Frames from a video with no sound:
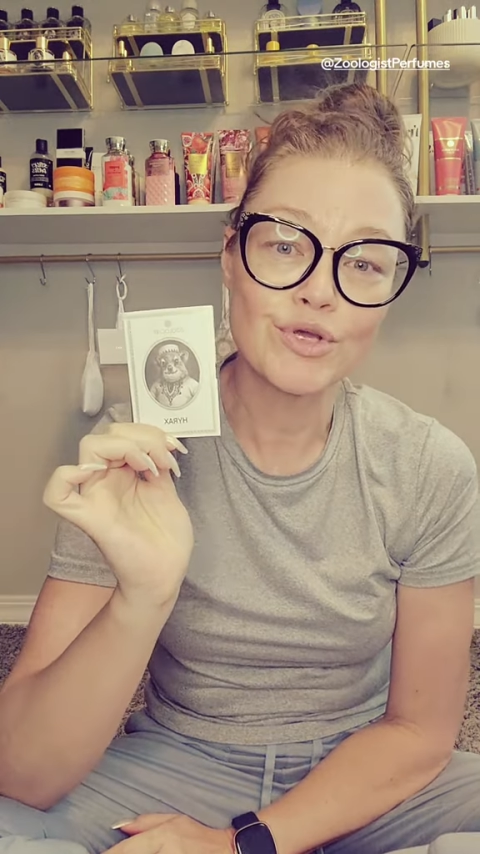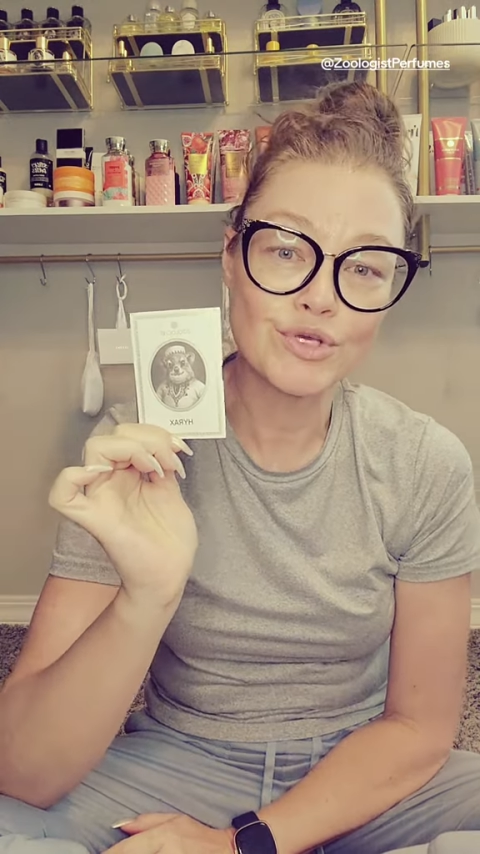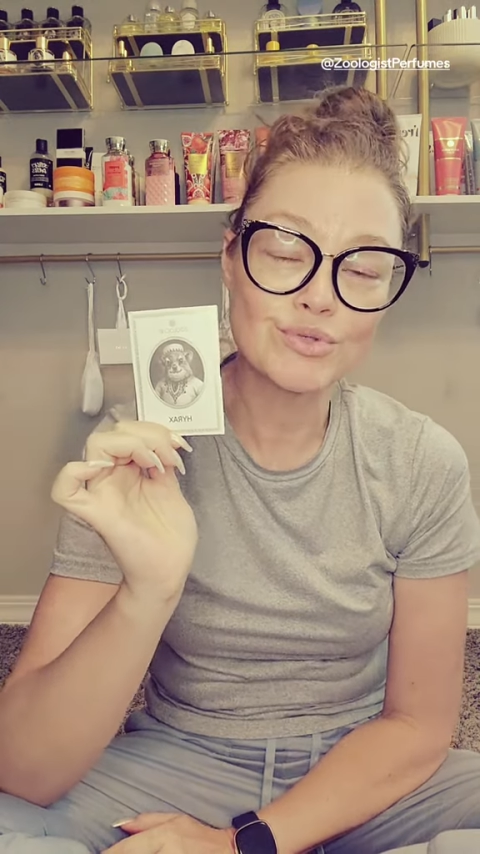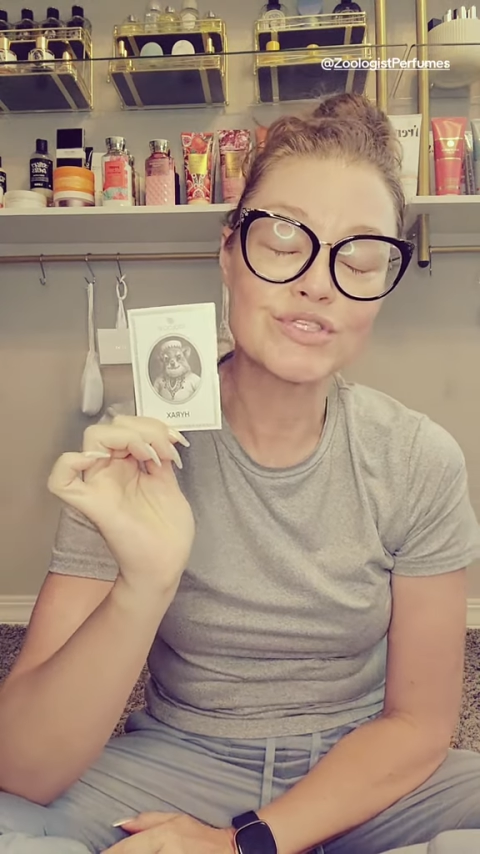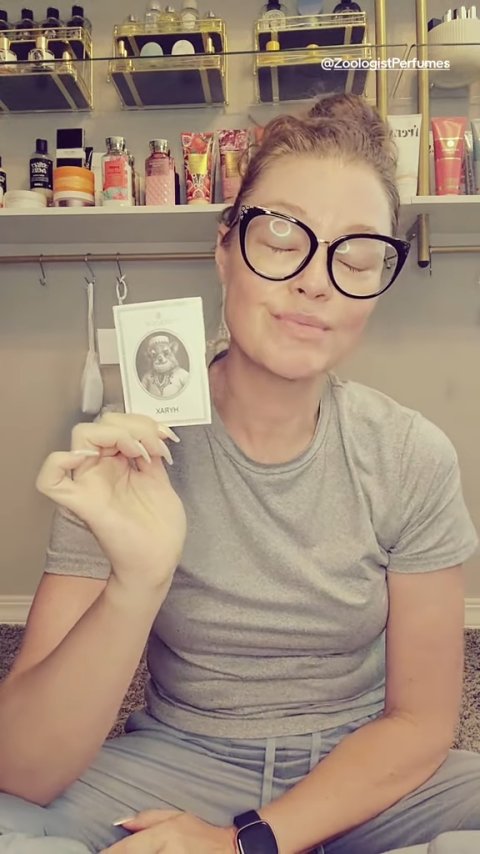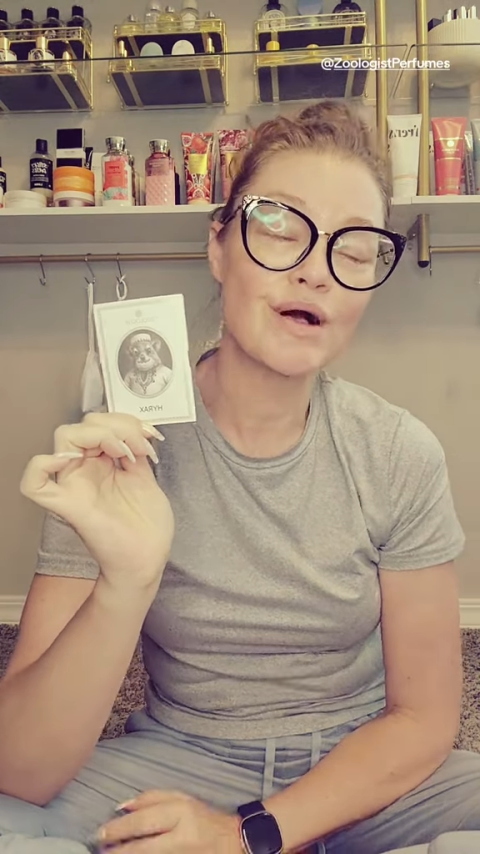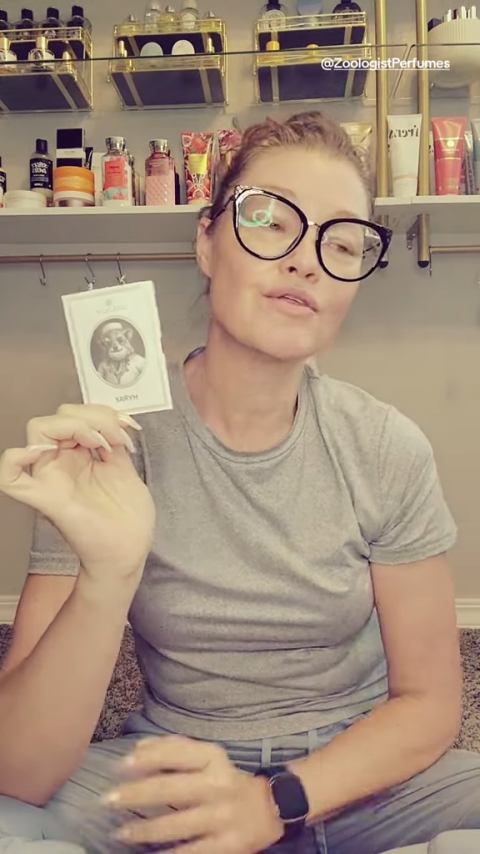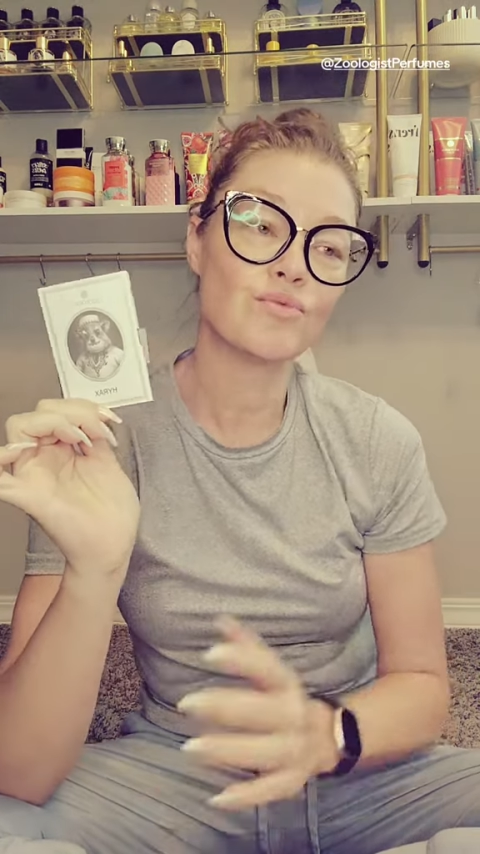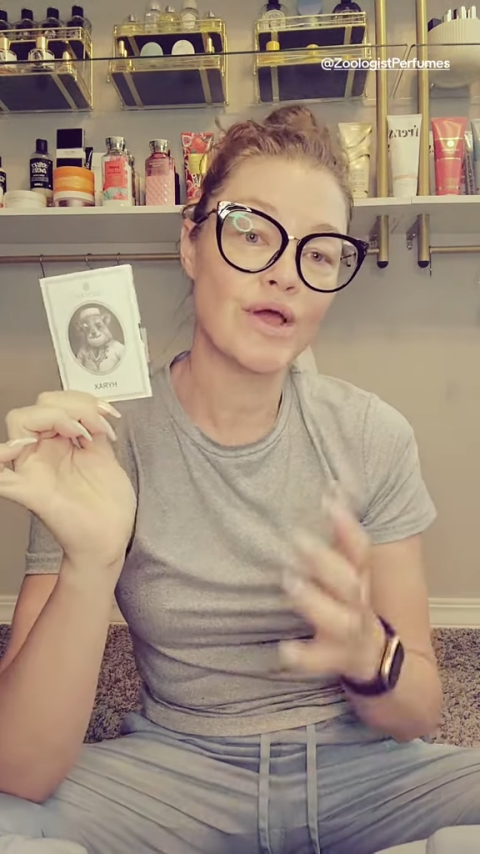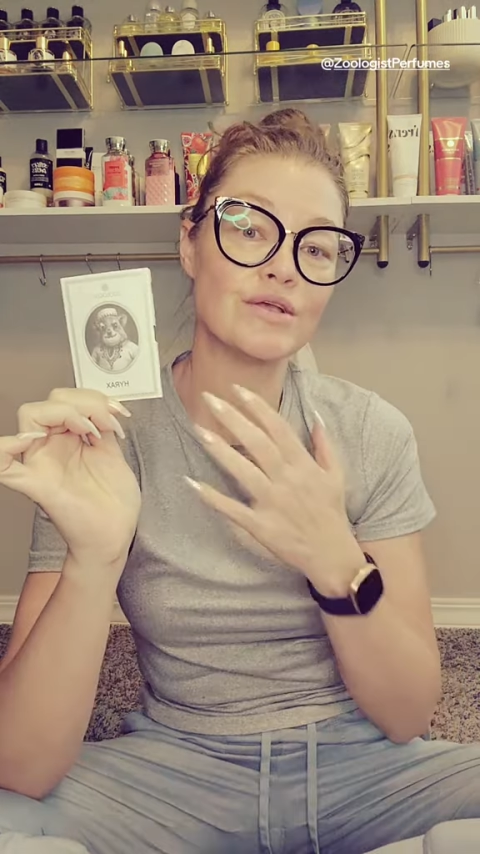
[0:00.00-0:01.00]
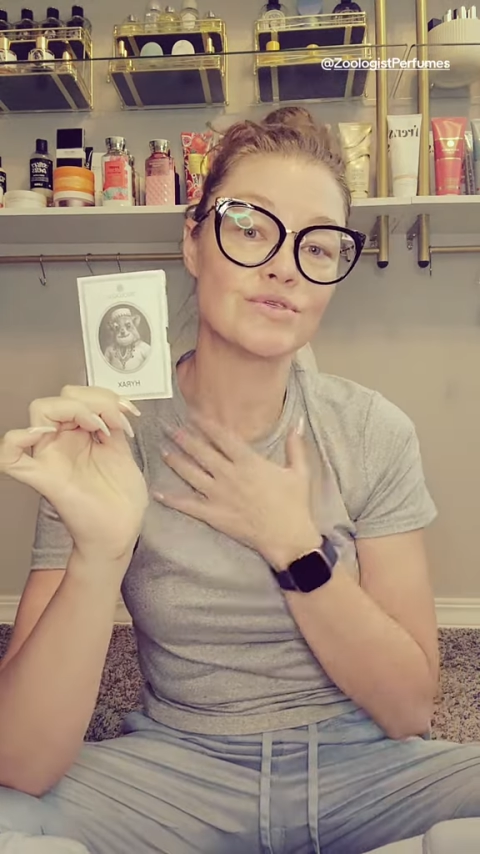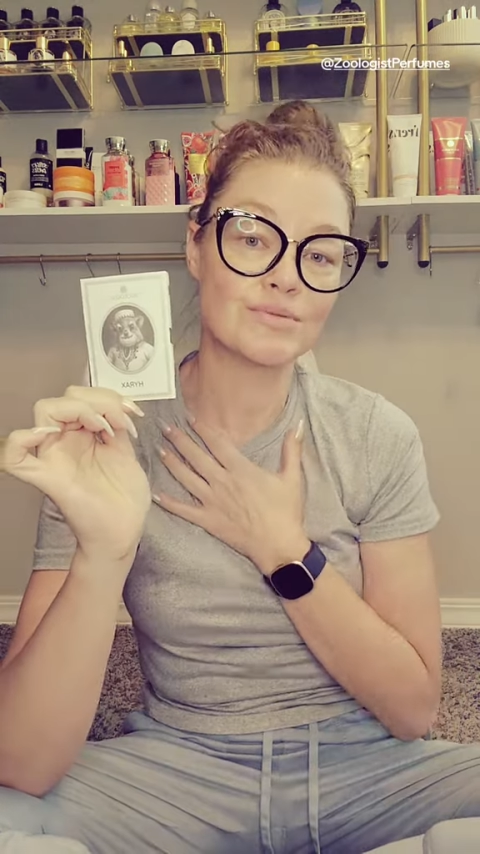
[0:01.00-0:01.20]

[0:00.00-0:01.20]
You smell the way you